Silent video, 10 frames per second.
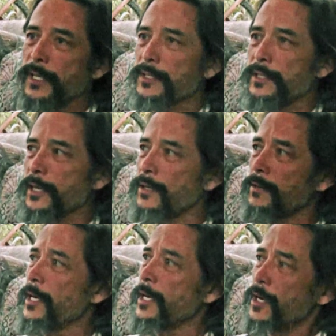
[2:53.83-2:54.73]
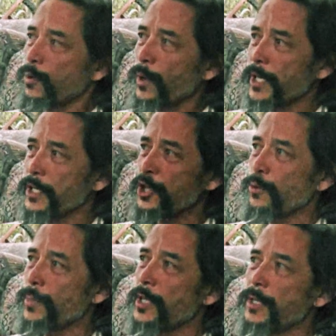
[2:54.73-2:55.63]
And so when it's
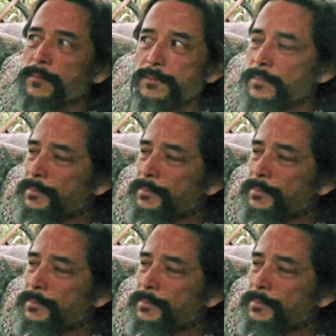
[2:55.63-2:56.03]
open,